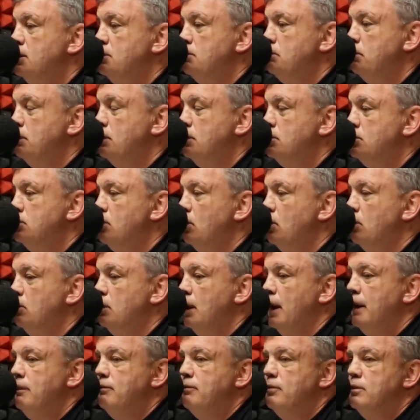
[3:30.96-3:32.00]
That has put his
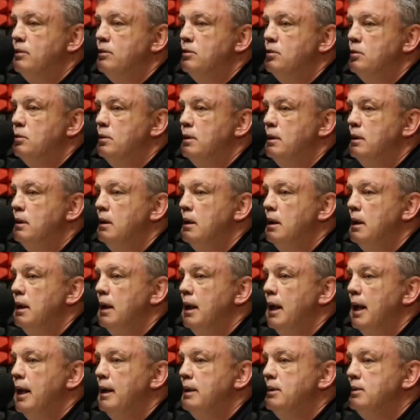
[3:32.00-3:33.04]
whole life into it,
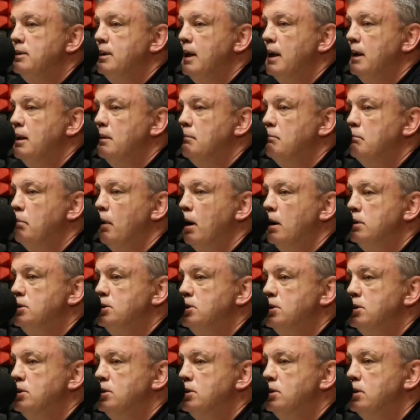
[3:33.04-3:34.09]
and he's taking
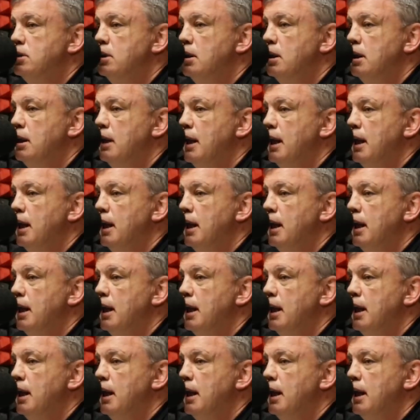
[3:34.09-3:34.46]
punches,